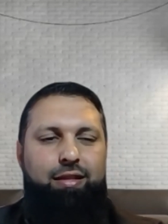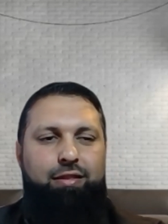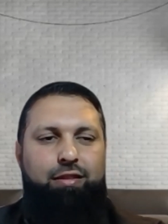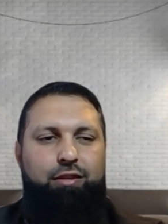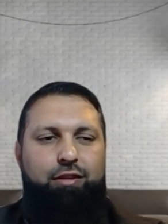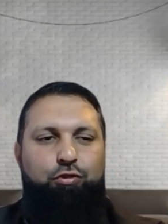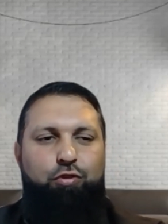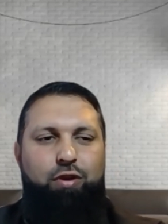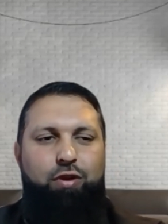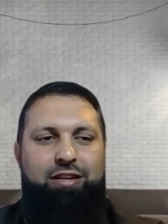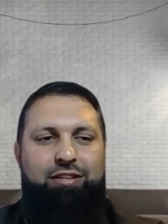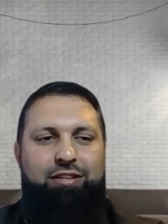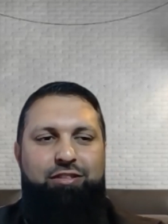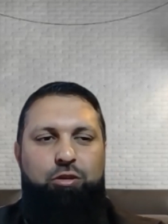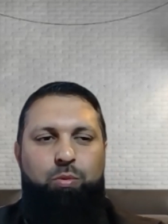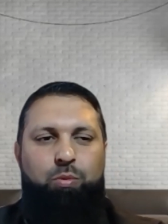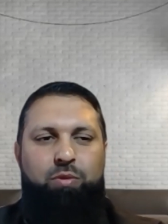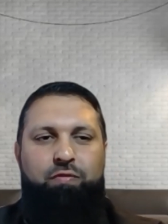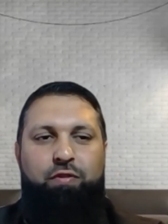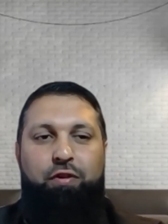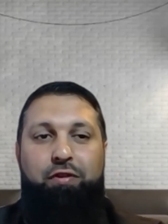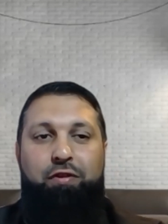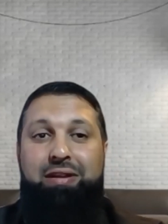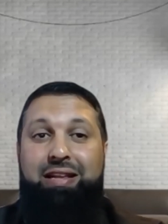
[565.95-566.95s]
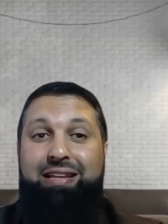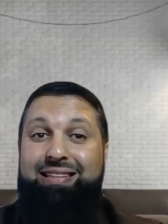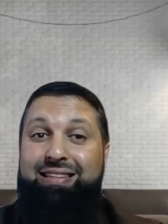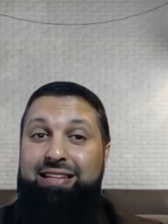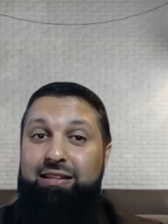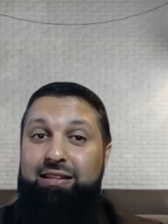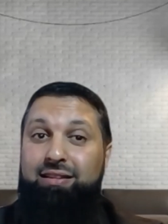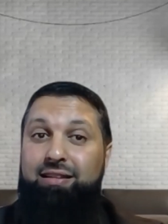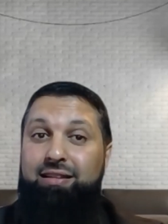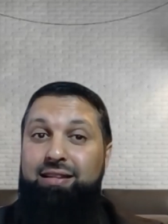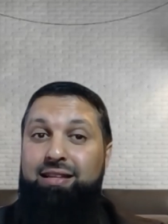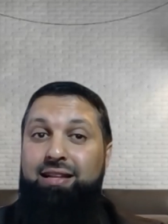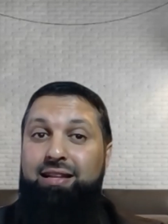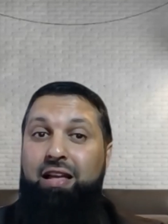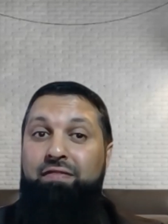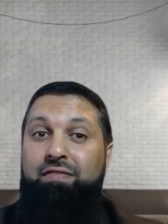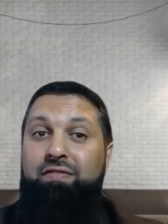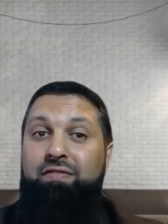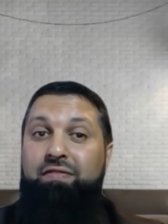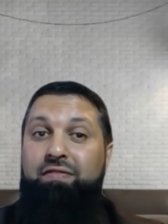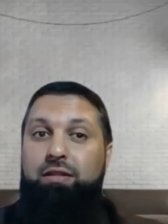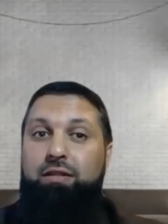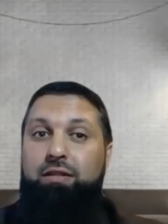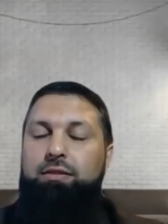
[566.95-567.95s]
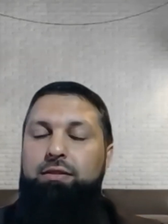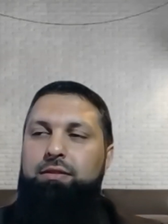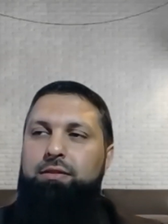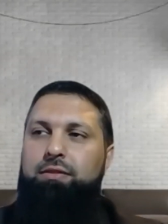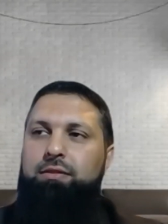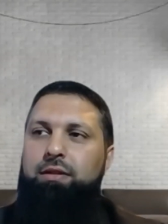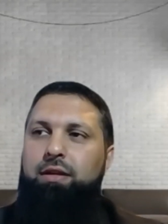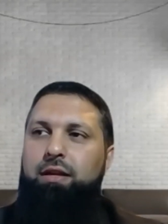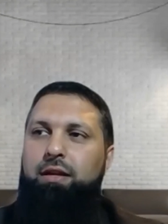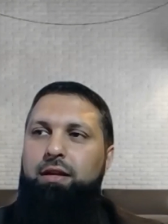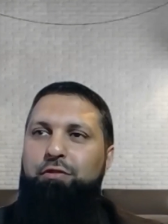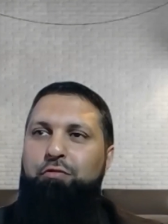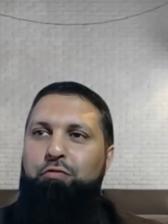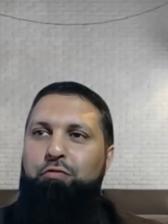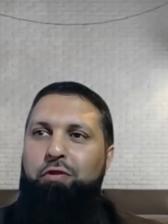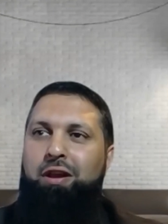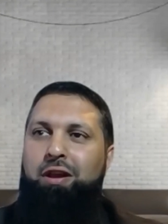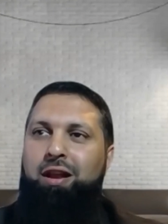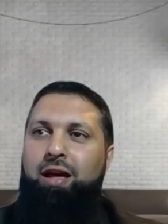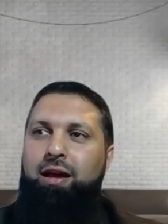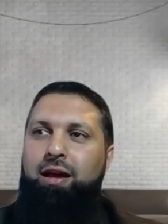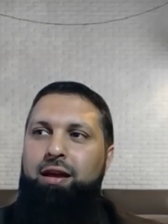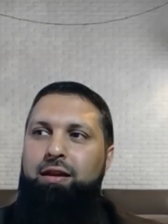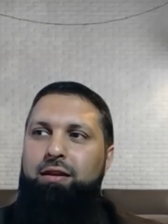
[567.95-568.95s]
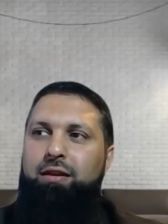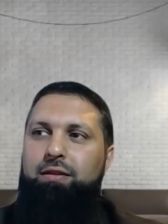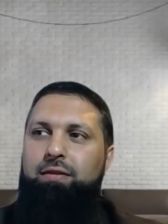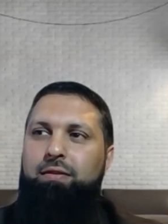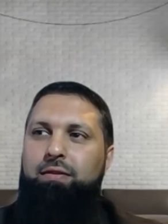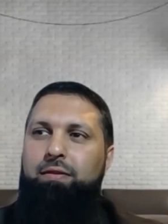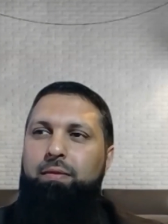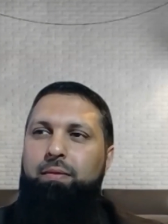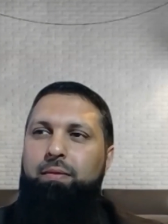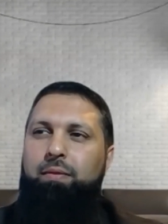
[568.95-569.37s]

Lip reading: the trainees come with very little evidence and they're relying